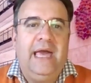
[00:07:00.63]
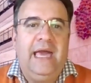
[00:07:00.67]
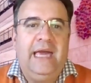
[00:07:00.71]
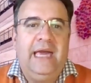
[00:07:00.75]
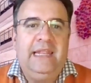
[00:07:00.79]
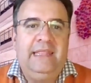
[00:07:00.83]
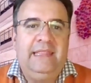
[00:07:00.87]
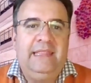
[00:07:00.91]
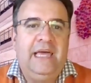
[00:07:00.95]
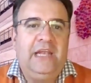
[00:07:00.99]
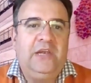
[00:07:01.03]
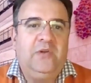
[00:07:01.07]

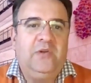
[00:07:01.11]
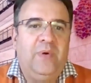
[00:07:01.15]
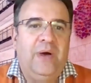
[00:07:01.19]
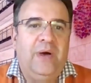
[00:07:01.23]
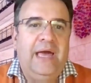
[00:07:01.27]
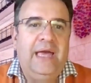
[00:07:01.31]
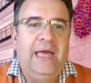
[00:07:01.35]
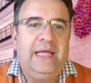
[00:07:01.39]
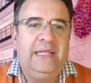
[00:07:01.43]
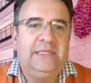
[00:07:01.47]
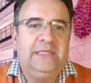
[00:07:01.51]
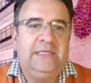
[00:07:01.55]
and in that
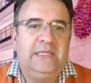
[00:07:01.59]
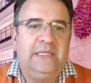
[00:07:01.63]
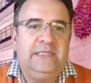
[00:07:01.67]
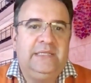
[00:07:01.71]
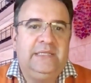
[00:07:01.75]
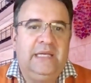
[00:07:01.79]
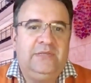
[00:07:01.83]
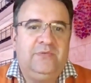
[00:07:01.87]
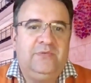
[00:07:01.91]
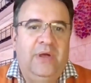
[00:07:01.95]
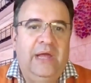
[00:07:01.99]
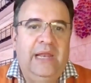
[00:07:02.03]
way, it,
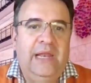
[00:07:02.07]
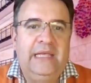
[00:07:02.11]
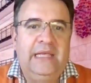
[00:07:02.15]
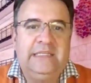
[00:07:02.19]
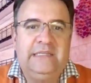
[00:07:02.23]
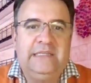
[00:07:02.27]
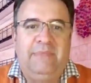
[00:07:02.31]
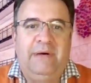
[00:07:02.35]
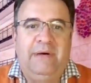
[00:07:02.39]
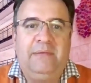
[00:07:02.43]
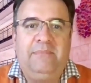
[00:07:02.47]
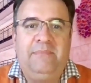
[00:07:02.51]
it really
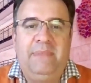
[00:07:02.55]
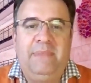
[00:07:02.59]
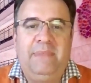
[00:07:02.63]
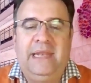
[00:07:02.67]
is about